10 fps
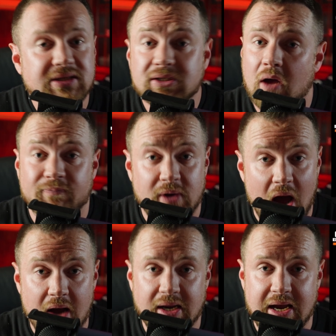it's tough
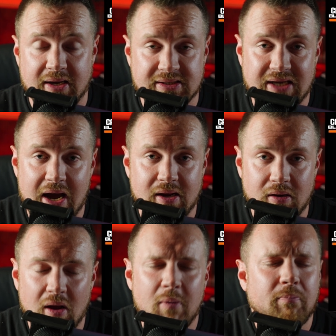not to get
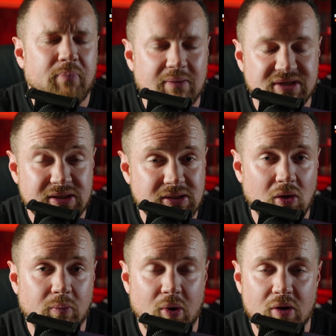excited. But I'm
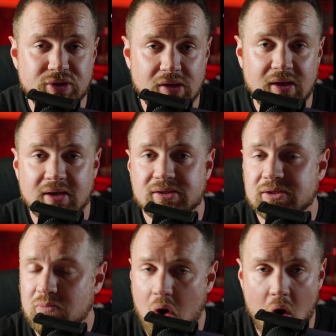still approaching
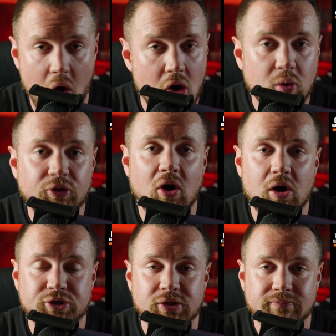this all with
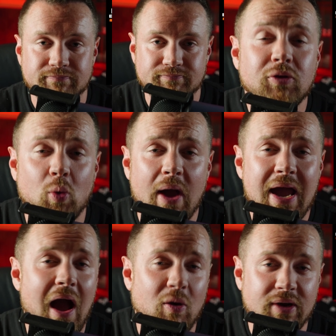caution. Either
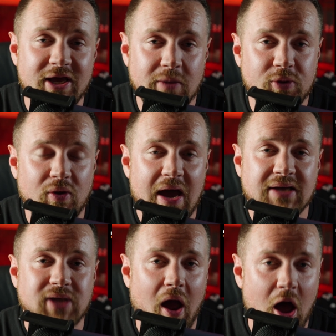way, I want to keep you
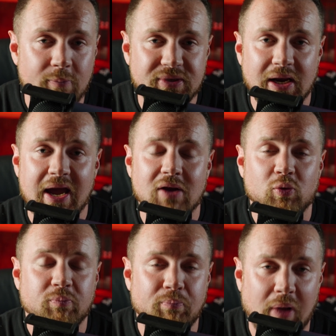guys up to
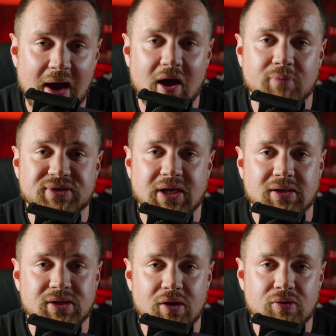date with Black Ops
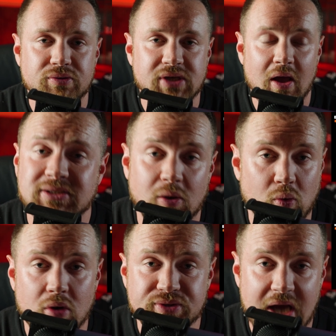6 news as
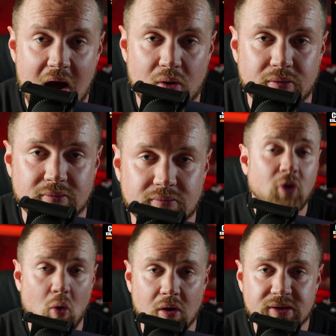it rolls out. And
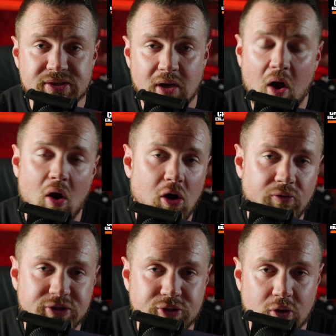of course,
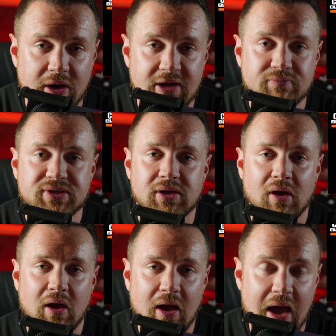all the streams